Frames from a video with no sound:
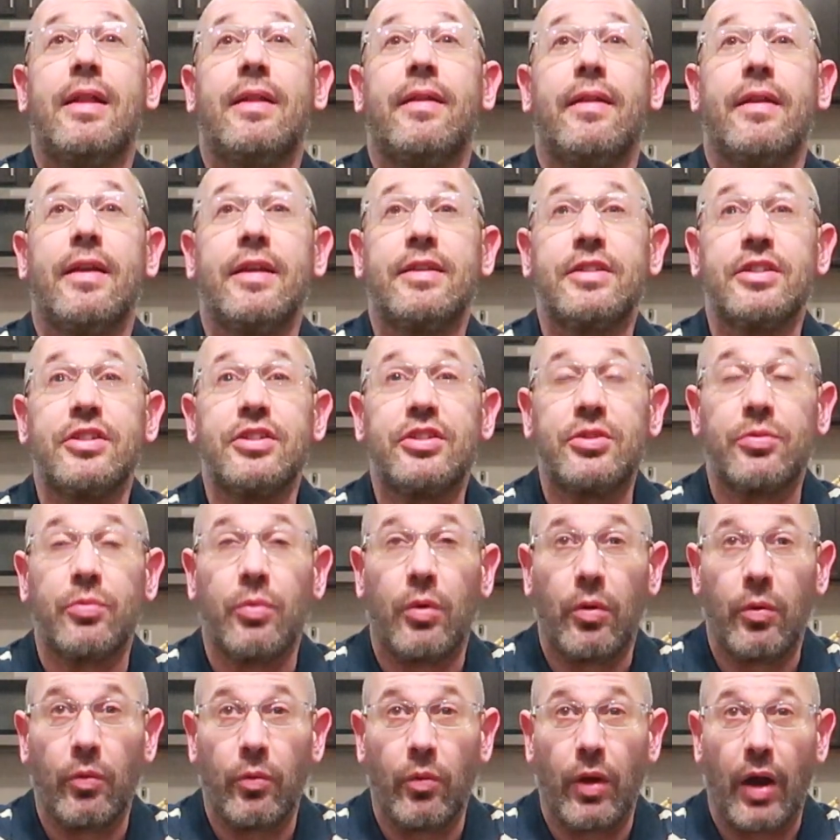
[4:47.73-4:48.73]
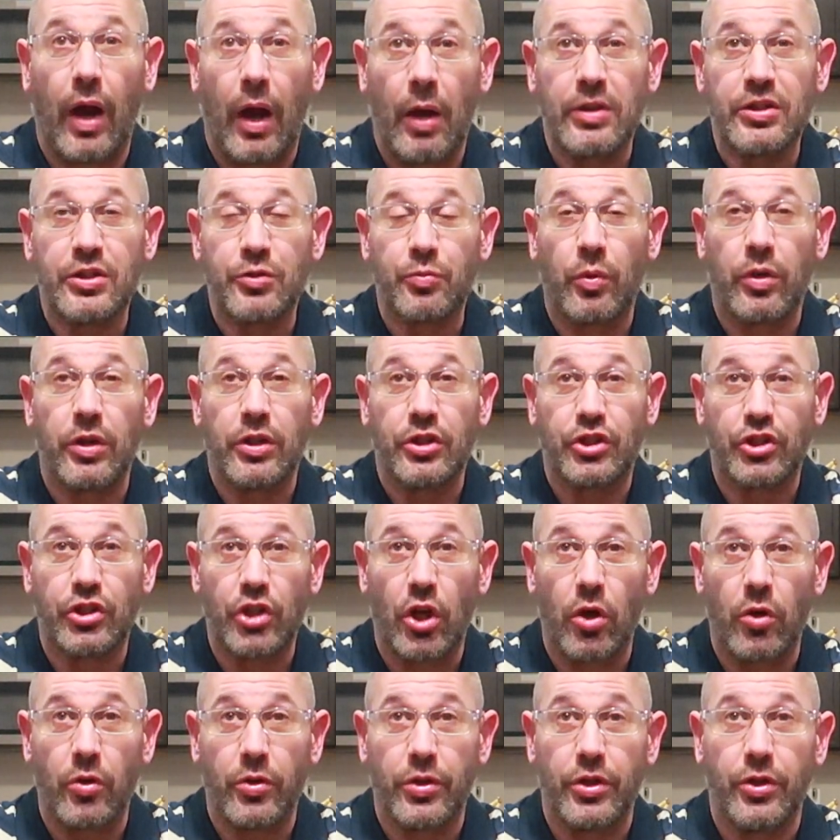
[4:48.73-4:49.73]
This is what I just want to
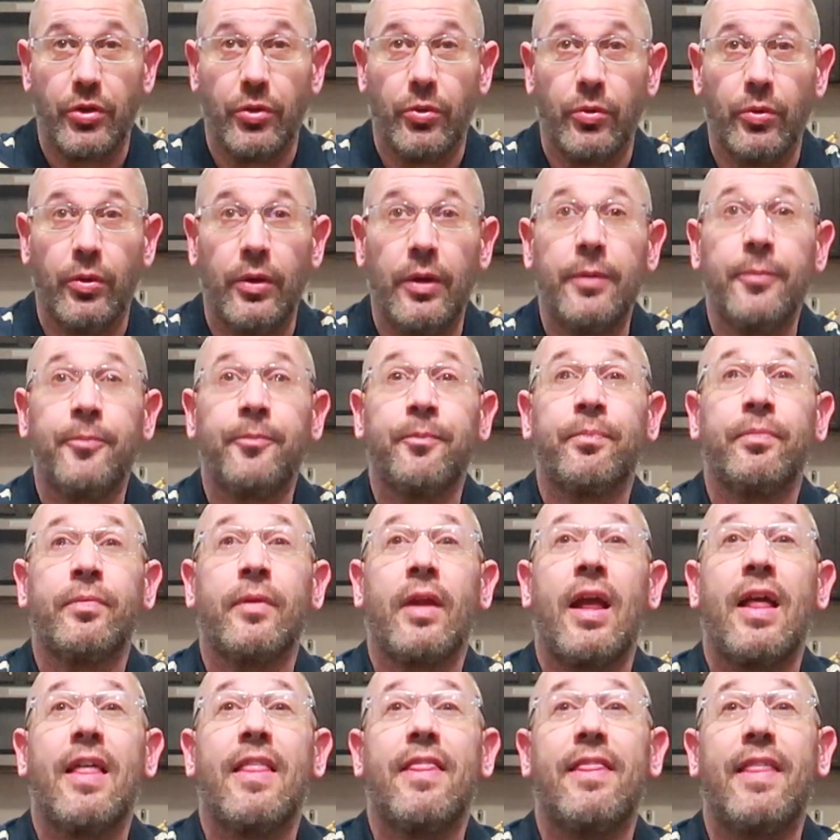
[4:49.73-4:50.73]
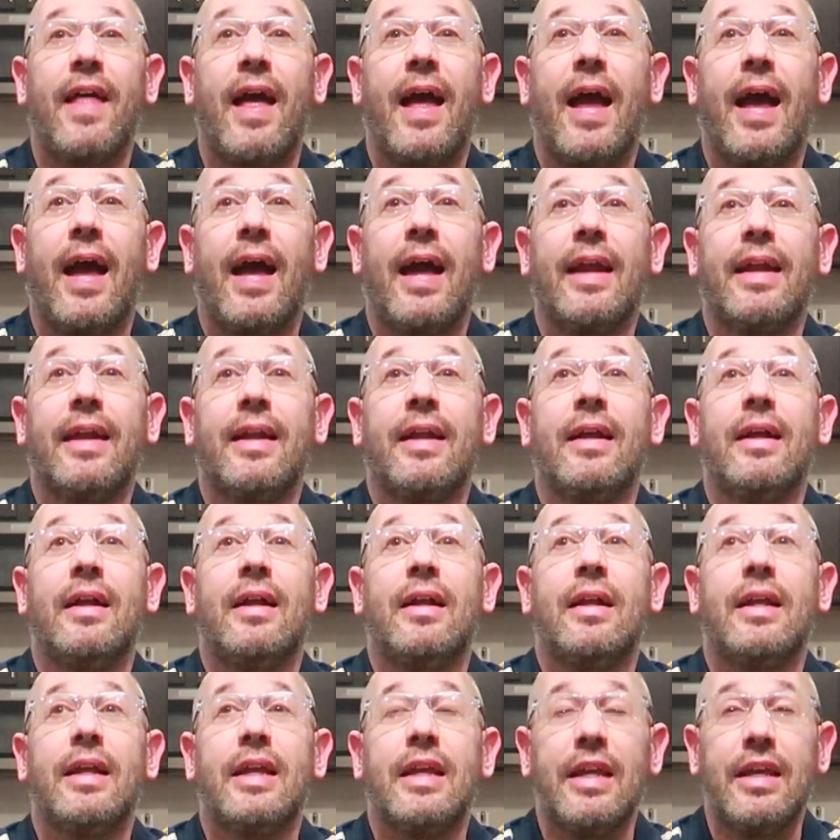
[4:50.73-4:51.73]
show you, that
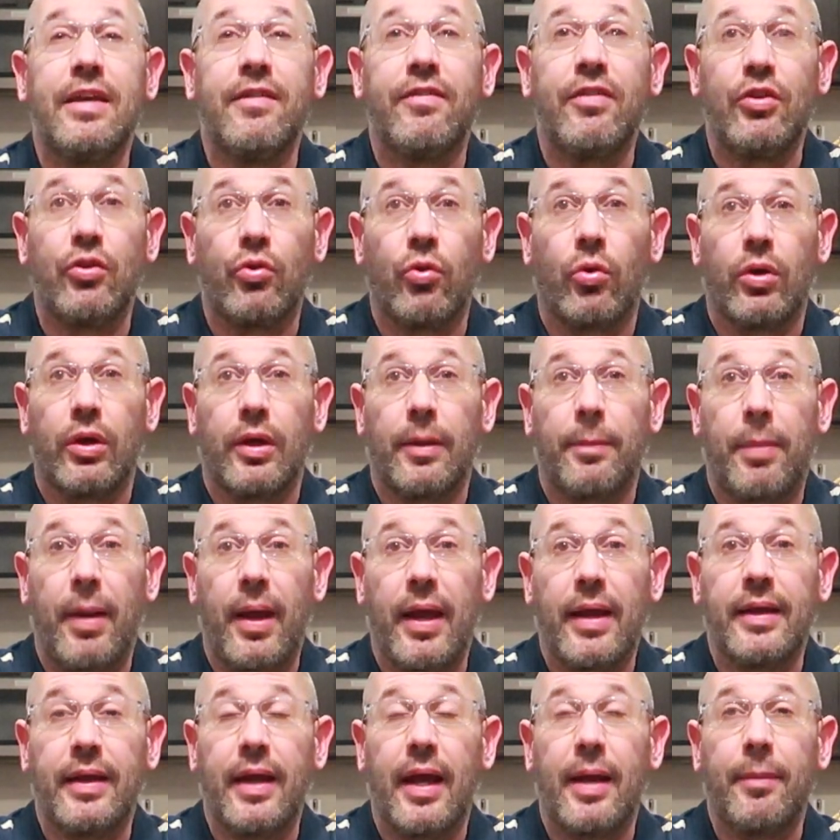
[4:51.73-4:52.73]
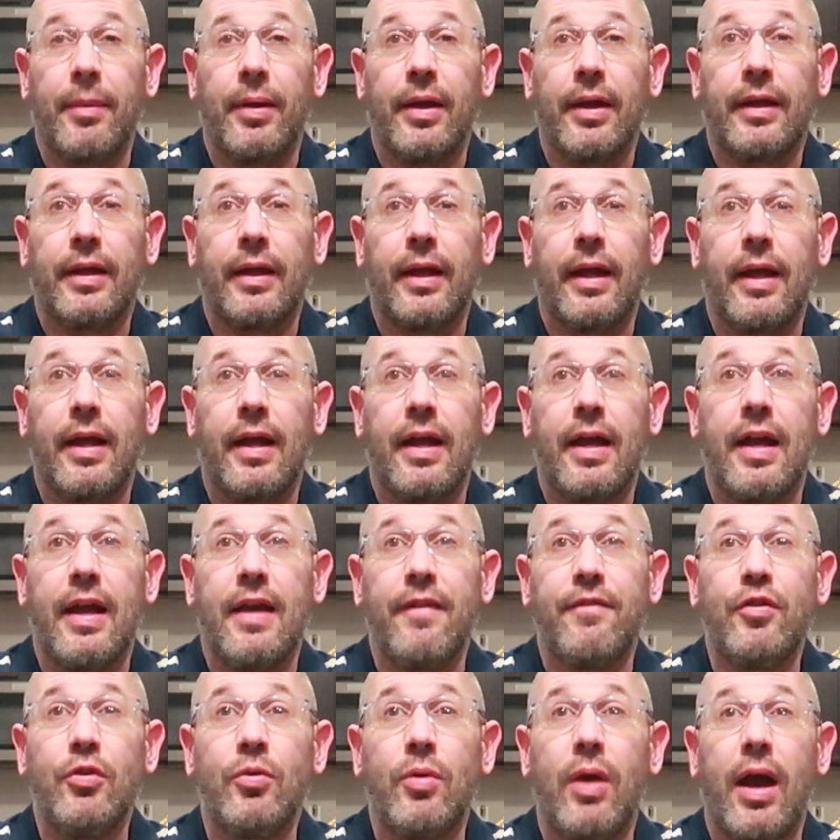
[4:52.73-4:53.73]
even during a pandemic,
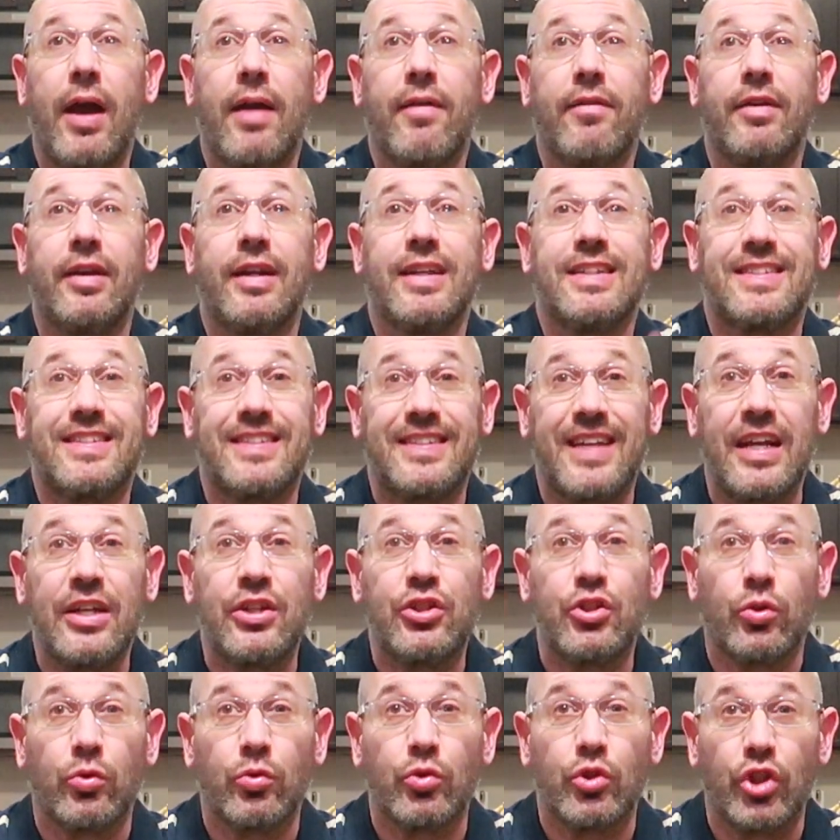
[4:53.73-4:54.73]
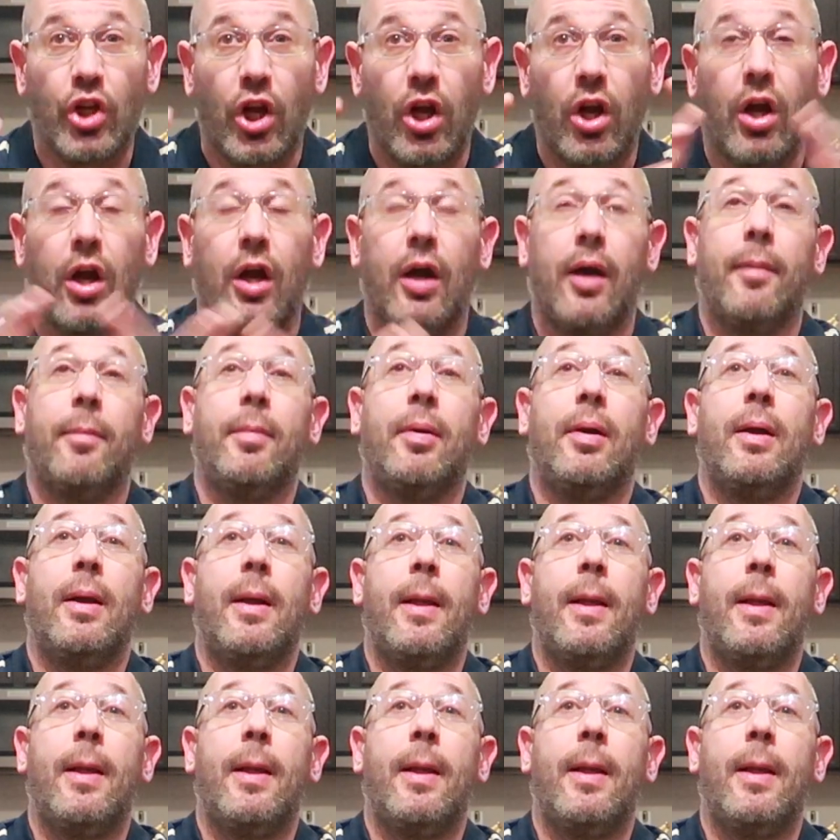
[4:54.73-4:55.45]
if you have an essential job,